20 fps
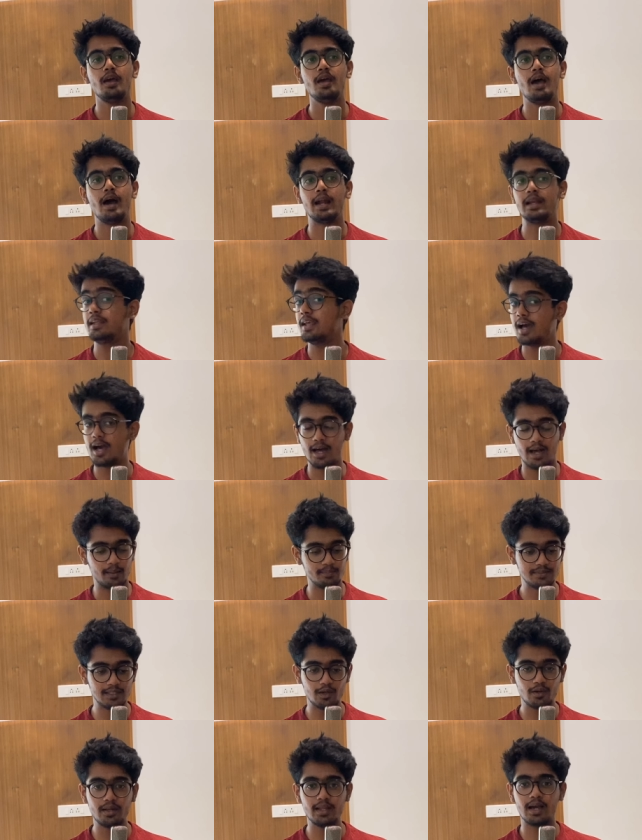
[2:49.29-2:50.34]
And yeah,
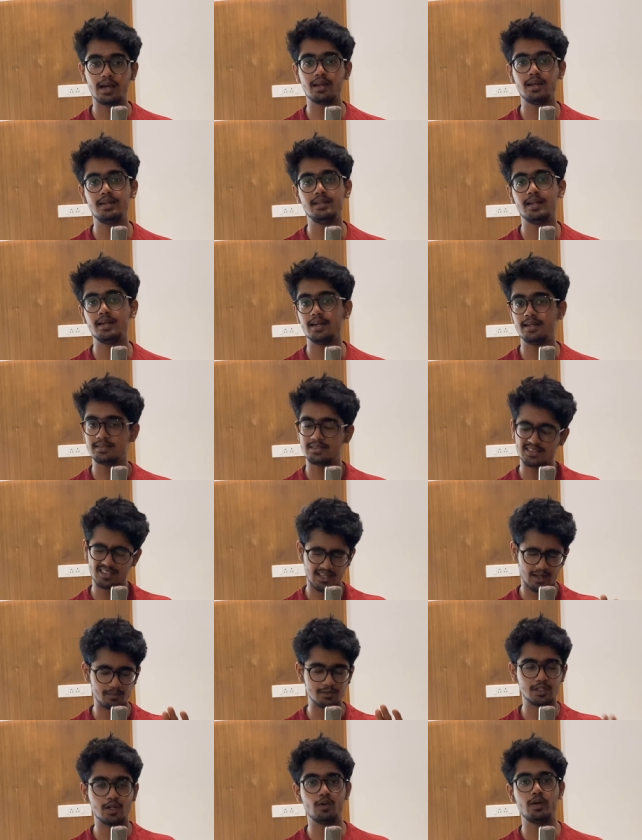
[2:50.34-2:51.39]
absolutely agreed that it is
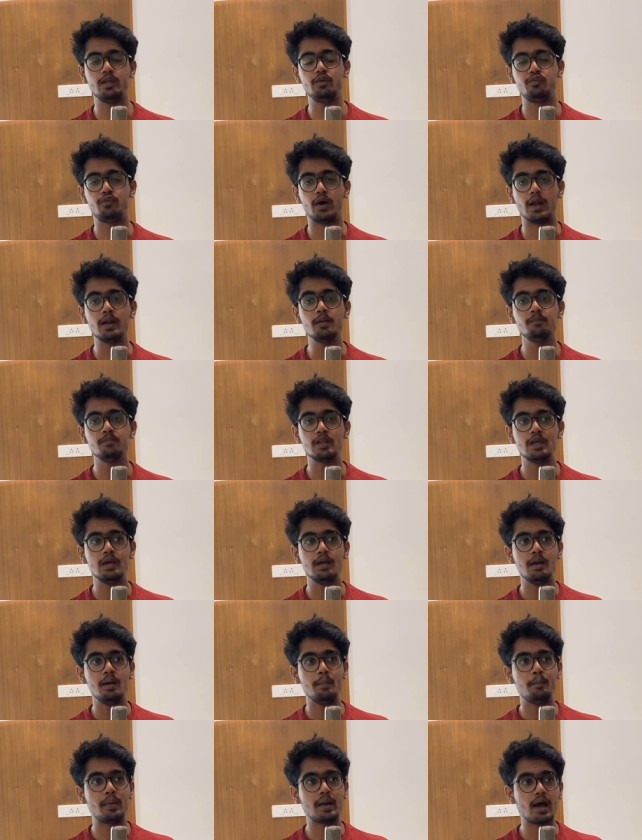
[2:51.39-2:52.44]
absolutely fun.
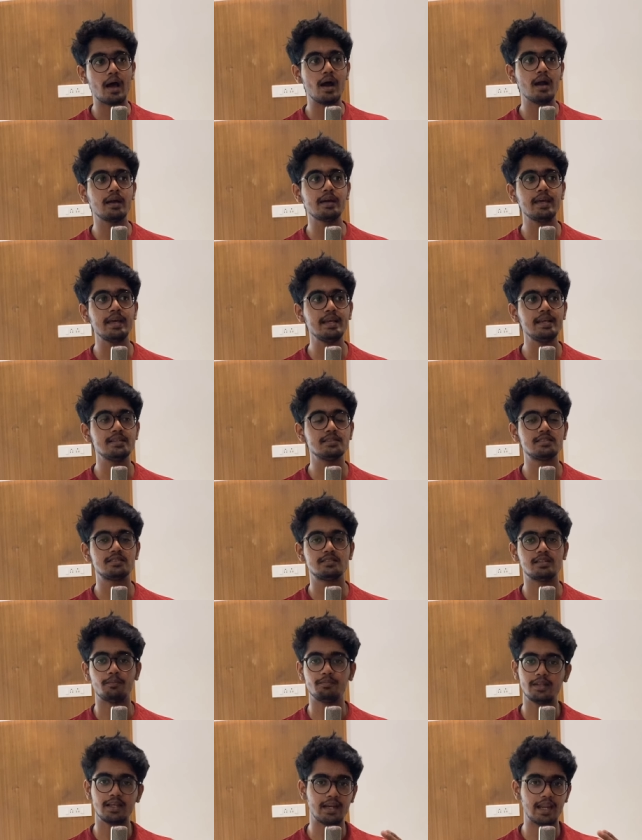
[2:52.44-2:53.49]
But Anki is
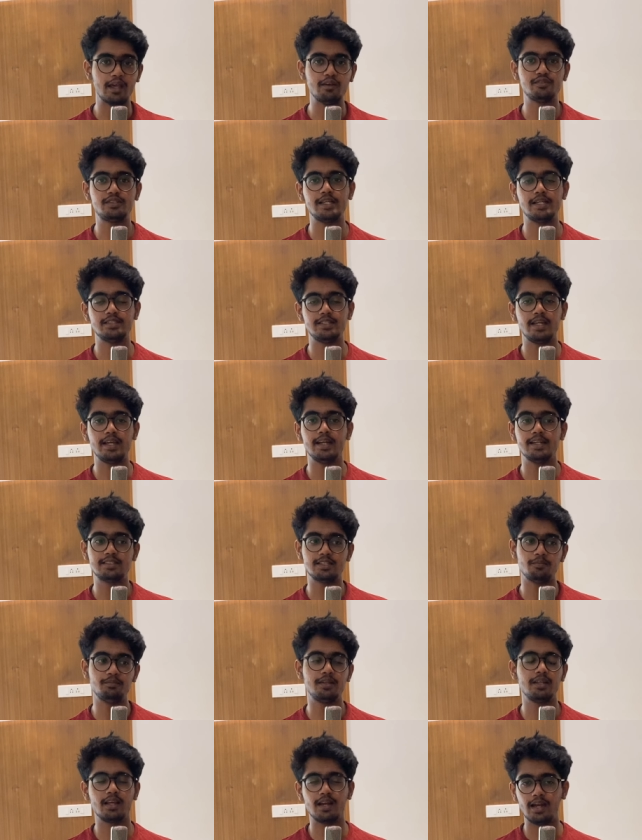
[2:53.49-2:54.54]
something life-changing. It is
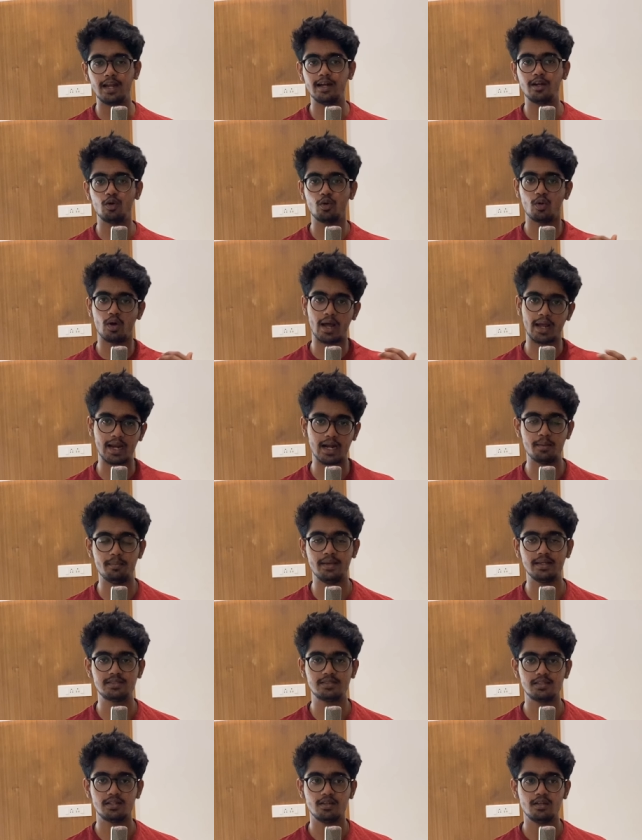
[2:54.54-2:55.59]
something related to
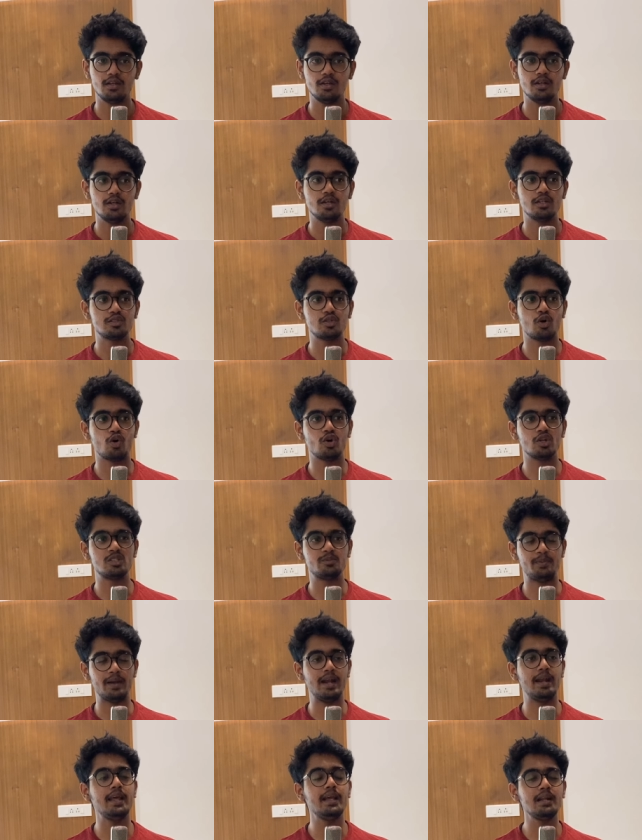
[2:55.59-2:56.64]
academics. So
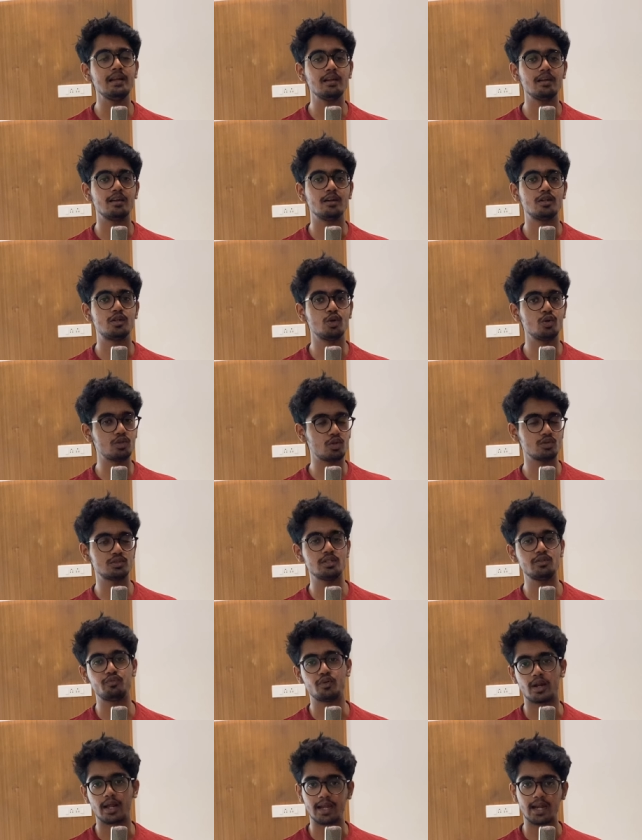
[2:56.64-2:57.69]
spending 2,000
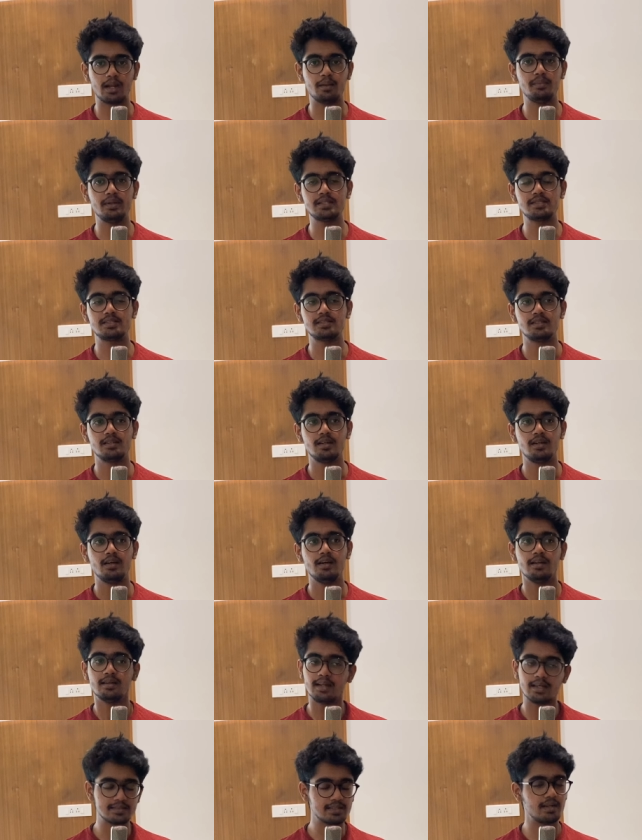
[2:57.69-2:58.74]
for academics
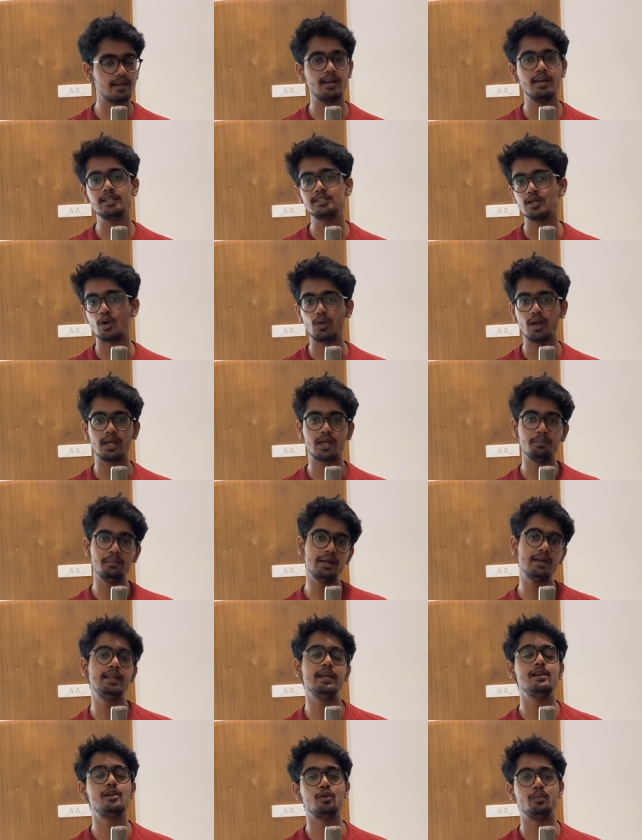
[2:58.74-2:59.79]
doesn't really sound like a big
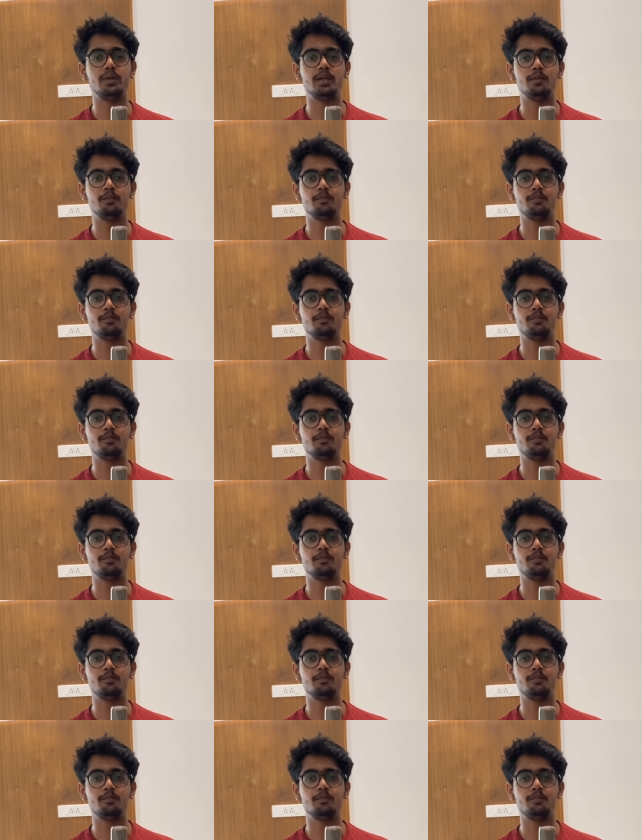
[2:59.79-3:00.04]
deal to me.